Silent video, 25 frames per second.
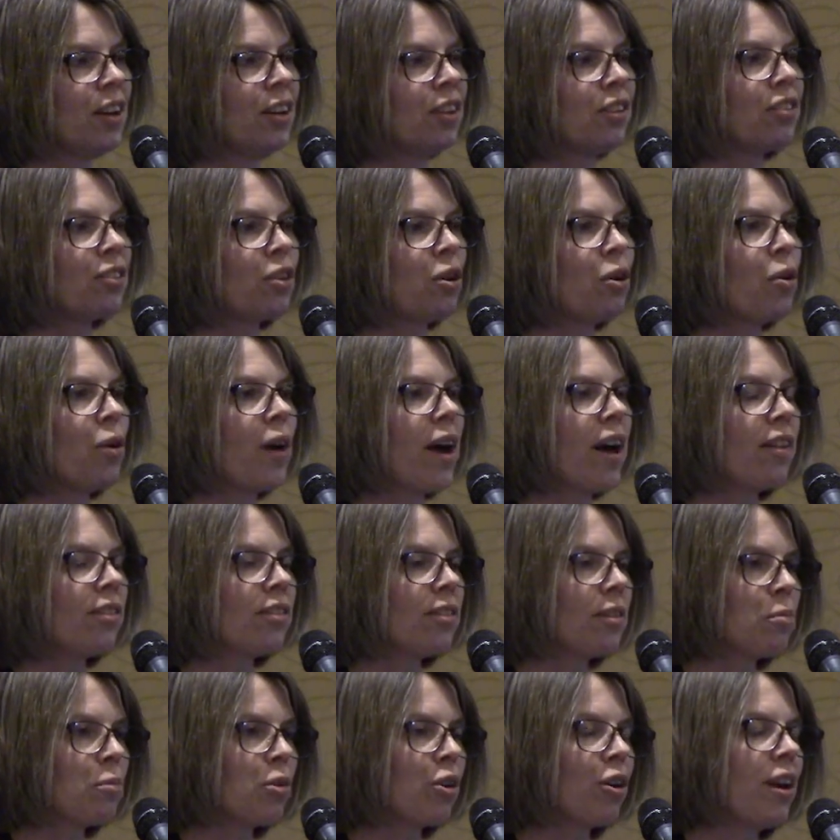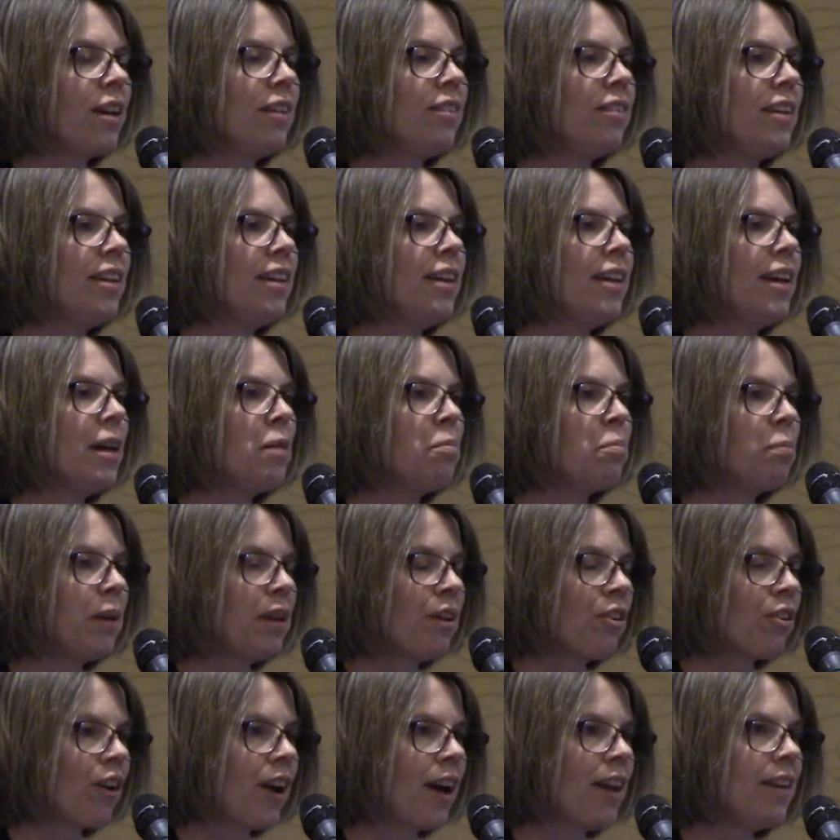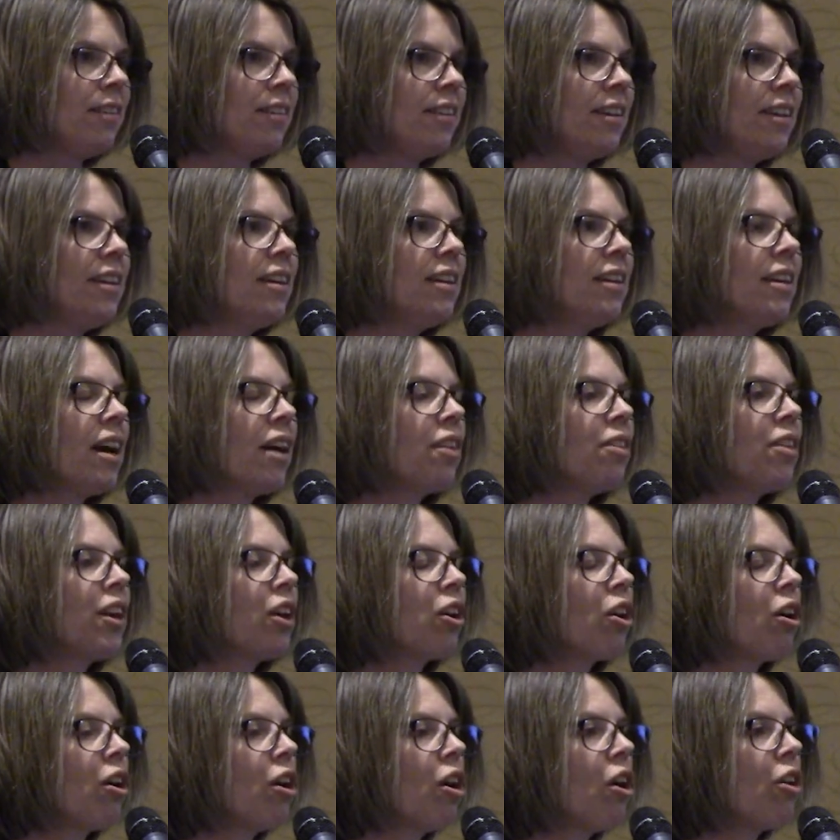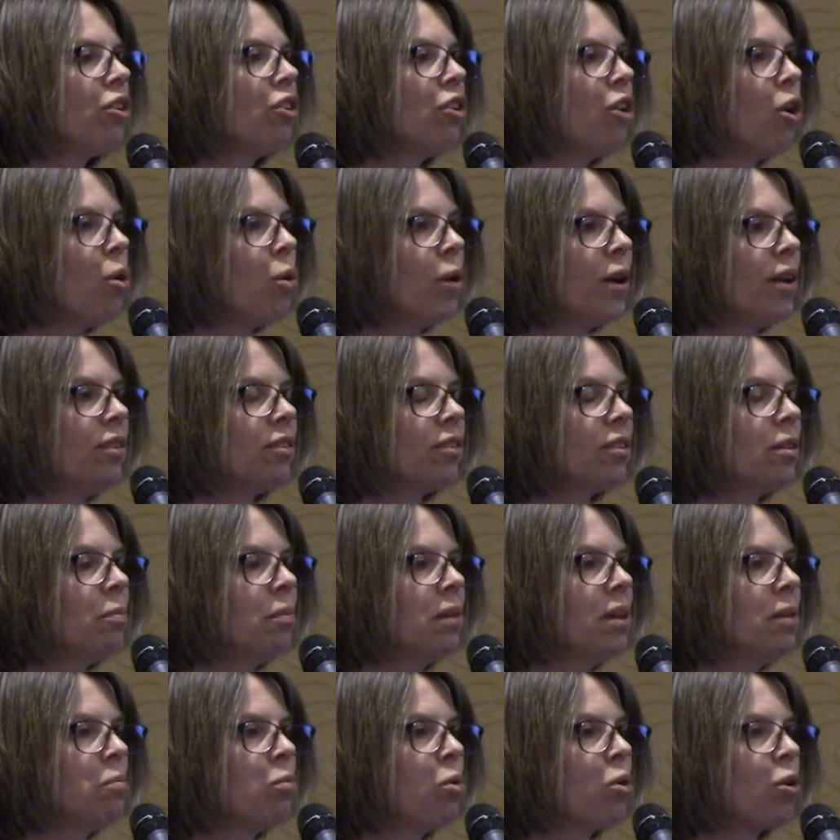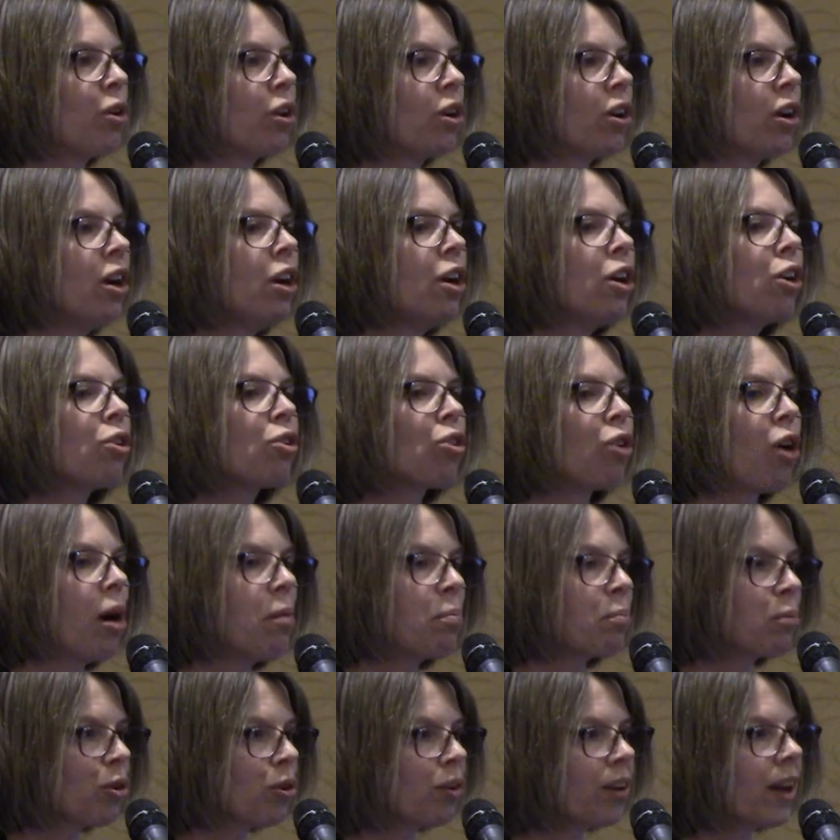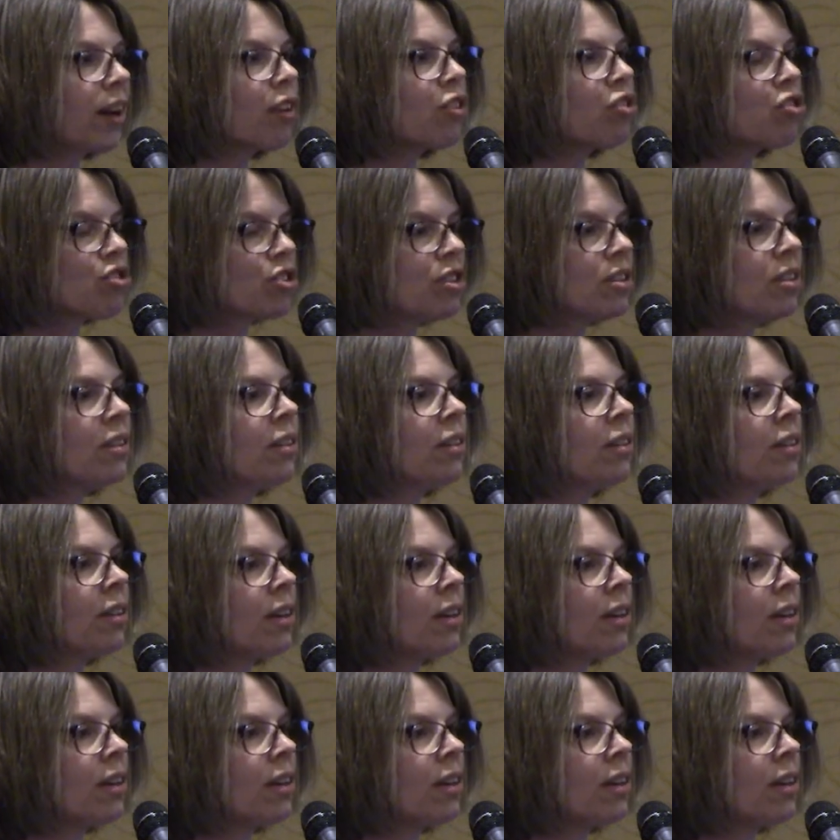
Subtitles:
So SMRID and BRID, I think are known to be more crop production